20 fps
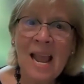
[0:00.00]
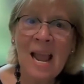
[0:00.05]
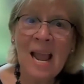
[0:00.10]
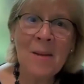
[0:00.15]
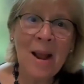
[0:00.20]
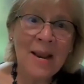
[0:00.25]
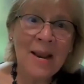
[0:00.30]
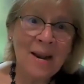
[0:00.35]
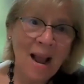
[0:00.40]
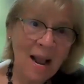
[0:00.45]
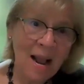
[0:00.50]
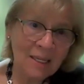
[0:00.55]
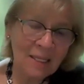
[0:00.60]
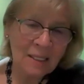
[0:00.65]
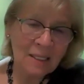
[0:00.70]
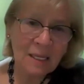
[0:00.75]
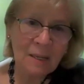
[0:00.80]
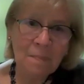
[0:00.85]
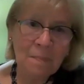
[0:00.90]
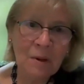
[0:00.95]
Am I
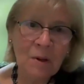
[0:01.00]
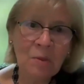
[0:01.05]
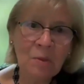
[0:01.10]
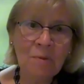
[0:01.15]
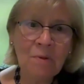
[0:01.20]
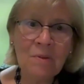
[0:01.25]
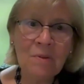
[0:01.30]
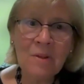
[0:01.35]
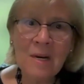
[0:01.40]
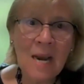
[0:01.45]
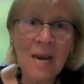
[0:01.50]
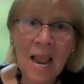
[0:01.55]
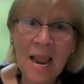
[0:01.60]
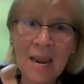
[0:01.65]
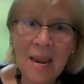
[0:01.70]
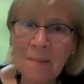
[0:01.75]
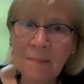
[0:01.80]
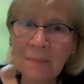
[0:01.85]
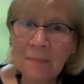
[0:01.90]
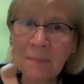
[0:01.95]
not sleeping through the
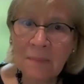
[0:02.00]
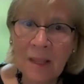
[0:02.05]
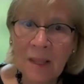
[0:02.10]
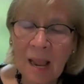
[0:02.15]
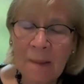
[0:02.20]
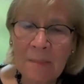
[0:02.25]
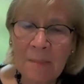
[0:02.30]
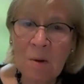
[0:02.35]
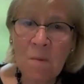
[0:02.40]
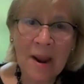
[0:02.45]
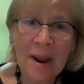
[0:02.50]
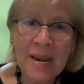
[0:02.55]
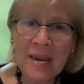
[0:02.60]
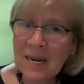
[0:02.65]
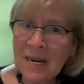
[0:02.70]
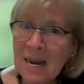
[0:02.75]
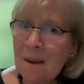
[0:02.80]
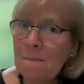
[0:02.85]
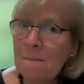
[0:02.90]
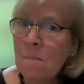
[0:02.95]
night? Am I
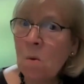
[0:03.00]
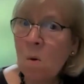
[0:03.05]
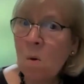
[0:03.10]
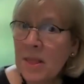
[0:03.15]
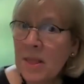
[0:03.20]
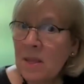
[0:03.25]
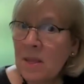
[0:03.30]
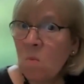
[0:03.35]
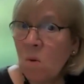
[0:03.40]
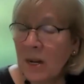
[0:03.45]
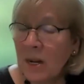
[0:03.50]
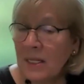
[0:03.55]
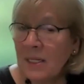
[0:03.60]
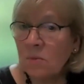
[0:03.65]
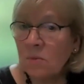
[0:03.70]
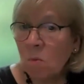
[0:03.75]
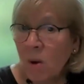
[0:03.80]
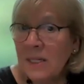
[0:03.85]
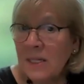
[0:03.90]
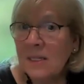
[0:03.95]
waking up more than
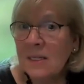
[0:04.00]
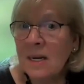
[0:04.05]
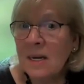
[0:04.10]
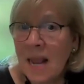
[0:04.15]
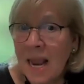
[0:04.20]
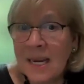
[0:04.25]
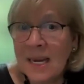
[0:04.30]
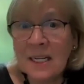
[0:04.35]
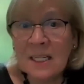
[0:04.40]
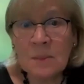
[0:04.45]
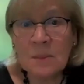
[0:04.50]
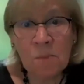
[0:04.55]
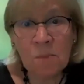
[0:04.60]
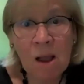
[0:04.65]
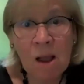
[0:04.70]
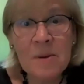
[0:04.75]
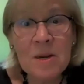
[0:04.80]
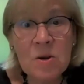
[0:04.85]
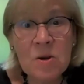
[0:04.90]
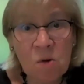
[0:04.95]
once? Once a night is
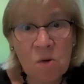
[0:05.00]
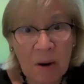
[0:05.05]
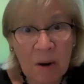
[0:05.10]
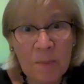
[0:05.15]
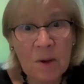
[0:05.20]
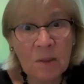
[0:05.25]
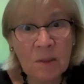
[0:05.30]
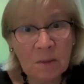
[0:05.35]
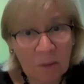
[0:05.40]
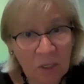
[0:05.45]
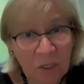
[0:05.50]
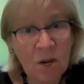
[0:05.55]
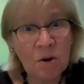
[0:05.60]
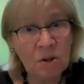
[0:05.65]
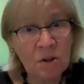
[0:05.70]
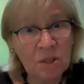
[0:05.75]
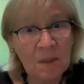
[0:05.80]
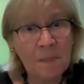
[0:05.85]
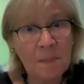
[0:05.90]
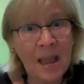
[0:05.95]
probably normal to
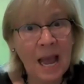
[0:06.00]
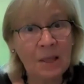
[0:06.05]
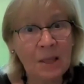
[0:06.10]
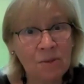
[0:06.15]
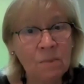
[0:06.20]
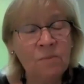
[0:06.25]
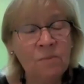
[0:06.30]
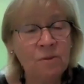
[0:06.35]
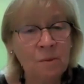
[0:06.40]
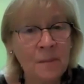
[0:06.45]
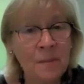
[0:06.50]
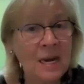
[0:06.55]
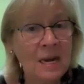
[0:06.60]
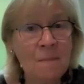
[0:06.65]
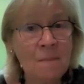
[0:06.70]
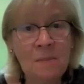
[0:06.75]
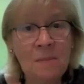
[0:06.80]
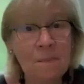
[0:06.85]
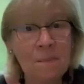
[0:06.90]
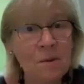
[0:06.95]
go to the bathroom for
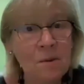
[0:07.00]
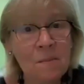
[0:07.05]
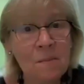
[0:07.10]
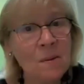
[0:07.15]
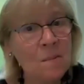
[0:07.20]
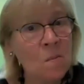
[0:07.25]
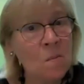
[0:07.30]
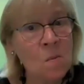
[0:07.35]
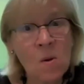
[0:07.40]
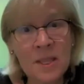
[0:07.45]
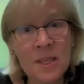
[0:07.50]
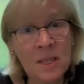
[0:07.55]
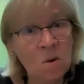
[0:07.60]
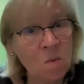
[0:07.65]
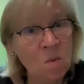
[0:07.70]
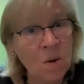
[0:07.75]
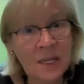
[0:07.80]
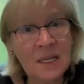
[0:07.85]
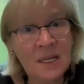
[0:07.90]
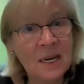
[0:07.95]
many people, but more
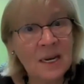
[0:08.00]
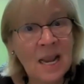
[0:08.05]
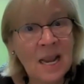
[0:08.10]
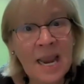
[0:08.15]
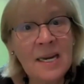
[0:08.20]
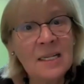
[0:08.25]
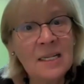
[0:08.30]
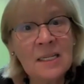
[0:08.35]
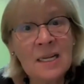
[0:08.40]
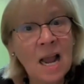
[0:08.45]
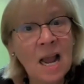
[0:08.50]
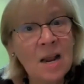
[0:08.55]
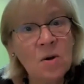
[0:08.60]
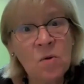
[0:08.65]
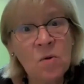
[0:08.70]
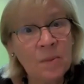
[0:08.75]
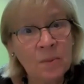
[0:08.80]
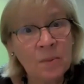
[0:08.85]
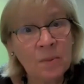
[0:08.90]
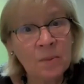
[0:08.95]
than once a night is not
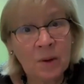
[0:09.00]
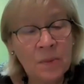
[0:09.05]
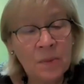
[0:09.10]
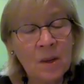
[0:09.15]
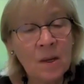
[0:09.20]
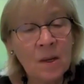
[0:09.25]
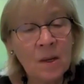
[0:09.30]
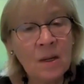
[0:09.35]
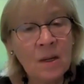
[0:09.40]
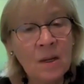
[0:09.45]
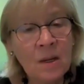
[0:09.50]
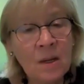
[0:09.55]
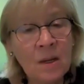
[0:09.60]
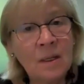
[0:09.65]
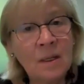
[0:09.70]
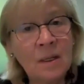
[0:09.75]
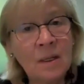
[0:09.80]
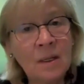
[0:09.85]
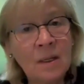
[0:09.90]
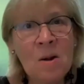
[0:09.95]
normal.
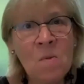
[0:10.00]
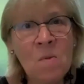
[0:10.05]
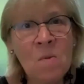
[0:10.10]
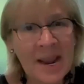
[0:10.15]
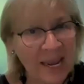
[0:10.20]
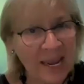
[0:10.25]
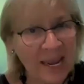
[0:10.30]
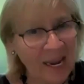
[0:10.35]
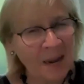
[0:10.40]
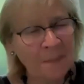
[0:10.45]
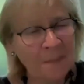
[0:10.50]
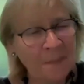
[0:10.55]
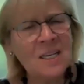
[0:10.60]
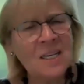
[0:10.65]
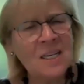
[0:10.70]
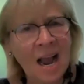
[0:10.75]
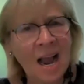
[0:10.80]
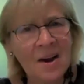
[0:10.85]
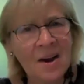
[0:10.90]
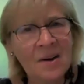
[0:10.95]
Am I waking up
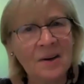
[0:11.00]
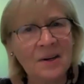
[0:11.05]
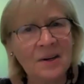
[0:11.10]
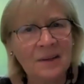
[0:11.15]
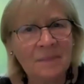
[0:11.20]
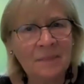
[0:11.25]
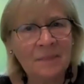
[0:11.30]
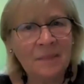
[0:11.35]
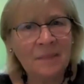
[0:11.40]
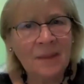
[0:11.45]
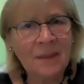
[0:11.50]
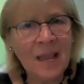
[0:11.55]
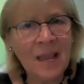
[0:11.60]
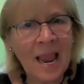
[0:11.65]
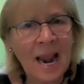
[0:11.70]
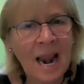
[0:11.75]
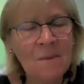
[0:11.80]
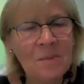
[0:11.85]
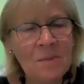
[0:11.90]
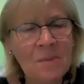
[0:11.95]
tired?
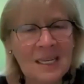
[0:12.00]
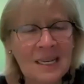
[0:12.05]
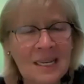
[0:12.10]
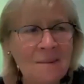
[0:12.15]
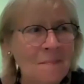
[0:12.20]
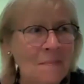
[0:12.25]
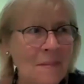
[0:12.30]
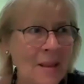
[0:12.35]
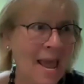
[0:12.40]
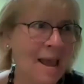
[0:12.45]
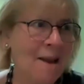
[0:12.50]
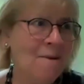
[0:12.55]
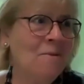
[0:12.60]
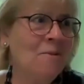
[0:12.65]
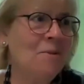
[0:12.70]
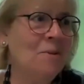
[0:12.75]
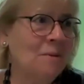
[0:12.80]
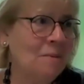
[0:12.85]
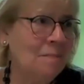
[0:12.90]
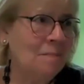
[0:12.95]
And I was in bed
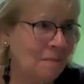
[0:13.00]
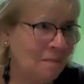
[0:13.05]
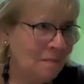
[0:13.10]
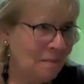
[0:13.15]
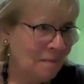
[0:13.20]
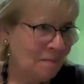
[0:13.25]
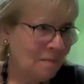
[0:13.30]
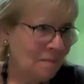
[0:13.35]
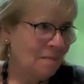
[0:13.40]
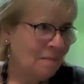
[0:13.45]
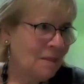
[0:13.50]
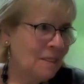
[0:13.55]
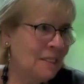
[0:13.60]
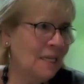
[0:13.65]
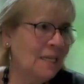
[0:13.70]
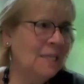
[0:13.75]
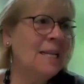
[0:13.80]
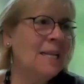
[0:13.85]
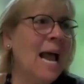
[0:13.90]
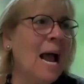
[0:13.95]
for
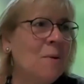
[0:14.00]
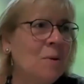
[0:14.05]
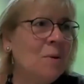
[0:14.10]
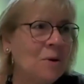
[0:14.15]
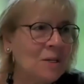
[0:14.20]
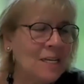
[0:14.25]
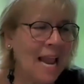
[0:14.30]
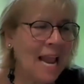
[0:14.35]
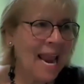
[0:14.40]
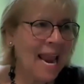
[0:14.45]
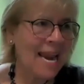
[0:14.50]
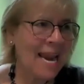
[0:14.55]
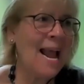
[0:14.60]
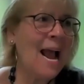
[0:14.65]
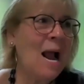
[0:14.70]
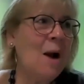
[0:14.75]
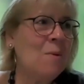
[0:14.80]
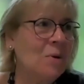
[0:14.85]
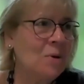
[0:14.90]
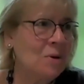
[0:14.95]
6 hours, 8
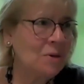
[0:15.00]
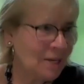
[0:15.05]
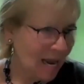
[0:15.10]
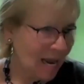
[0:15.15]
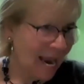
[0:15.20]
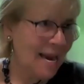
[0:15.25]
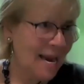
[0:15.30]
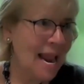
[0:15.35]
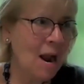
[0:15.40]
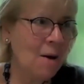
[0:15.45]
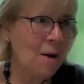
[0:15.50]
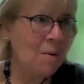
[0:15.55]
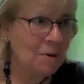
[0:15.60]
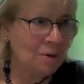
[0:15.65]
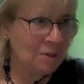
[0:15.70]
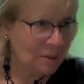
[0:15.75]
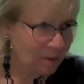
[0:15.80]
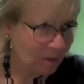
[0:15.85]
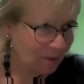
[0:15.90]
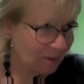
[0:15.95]
hours, 9
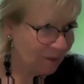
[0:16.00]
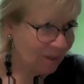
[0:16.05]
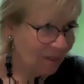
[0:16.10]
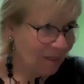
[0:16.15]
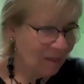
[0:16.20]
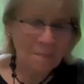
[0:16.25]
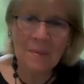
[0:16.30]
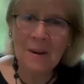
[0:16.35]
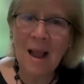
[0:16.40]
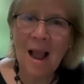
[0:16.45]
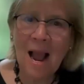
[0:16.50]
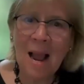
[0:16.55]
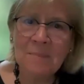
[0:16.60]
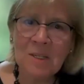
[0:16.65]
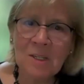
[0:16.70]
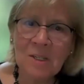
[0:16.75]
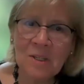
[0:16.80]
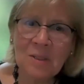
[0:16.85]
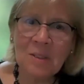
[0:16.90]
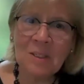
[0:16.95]
hours, but
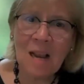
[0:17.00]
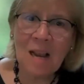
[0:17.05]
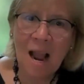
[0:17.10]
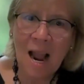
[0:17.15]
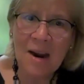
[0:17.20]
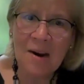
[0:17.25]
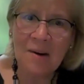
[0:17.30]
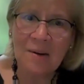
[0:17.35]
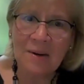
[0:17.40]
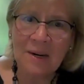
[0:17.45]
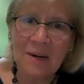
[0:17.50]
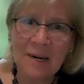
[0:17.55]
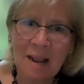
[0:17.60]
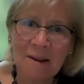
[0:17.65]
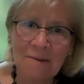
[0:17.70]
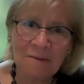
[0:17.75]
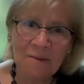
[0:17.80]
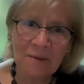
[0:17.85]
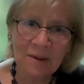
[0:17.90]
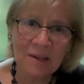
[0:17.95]
I'm still tired
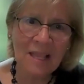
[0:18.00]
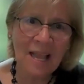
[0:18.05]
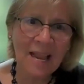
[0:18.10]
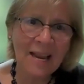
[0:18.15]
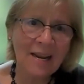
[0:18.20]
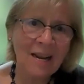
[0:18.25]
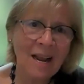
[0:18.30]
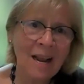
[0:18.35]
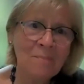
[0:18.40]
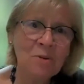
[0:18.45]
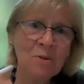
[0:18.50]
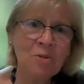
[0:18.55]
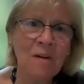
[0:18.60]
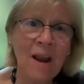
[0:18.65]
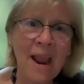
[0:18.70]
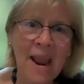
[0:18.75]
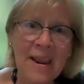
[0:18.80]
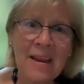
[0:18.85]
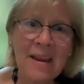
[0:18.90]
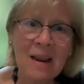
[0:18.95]
and I feel like I'm
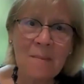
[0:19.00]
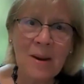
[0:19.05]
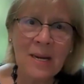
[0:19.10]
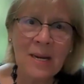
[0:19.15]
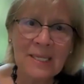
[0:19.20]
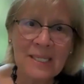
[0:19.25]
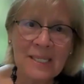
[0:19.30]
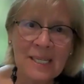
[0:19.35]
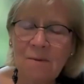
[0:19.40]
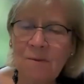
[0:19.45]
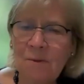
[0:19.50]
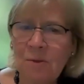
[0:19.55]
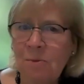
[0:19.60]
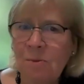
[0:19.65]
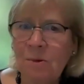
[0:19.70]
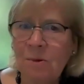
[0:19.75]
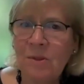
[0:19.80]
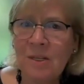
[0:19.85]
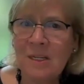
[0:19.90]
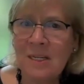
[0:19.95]
dragging myself
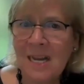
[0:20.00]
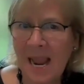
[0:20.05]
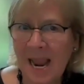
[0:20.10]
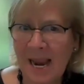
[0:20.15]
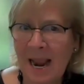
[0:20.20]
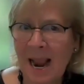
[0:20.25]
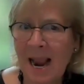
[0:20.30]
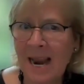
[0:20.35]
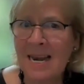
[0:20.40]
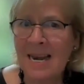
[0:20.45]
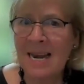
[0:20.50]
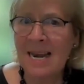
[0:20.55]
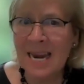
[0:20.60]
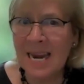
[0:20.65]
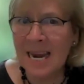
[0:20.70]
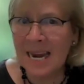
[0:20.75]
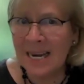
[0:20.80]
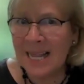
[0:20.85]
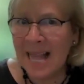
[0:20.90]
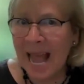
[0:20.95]
through the day. I
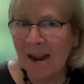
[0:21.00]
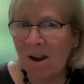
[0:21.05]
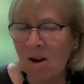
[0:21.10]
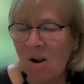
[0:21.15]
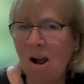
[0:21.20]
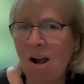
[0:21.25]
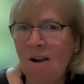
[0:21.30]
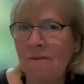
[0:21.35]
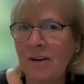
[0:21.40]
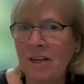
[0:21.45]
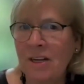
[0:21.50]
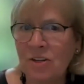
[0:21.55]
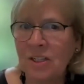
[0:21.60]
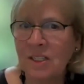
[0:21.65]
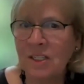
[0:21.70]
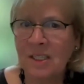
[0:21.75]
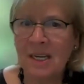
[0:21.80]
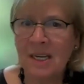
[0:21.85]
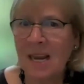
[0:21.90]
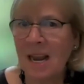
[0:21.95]
need that coffee
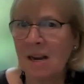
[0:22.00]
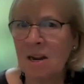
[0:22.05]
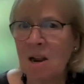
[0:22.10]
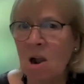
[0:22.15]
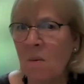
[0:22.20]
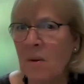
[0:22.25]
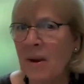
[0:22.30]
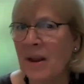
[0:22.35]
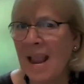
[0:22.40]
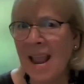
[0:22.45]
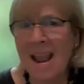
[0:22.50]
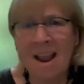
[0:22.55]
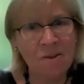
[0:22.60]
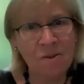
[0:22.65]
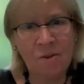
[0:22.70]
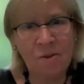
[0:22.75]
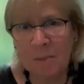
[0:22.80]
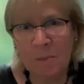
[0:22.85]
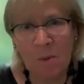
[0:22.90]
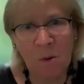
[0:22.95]
just to get going
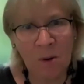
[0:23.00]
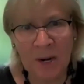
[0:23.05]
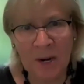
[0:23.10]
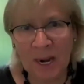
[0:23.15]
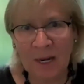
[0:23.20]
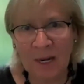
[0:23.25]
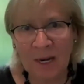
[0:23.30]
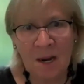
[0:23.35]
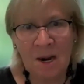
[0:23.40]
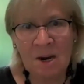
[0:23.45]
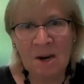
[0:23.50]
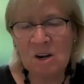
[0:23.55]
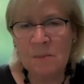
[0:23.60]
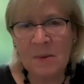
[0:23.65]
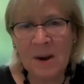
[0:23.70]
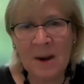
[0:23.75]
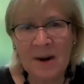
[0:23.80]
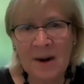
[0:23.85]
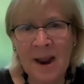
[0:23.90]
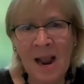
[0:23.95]
every morning, no
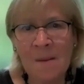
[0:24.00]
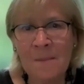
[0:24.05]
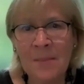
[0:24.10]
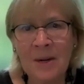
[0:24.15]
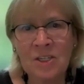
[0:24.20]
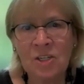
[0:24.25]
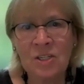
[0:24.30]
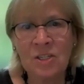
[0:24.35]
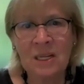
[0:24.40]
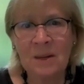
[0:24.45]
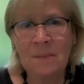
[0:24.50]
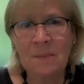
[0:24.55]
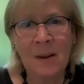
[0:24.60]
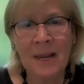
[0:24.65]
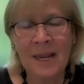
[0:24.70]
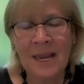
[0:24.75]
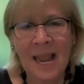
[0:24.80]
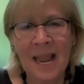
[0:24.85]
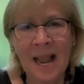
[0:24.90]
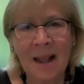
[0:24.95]
matter how much sleep
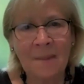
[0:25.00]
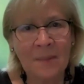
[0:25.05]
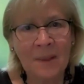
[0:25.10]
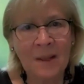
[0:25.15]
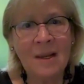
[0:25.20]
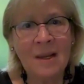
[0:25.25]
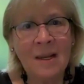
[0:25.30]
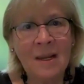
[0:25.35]
I get.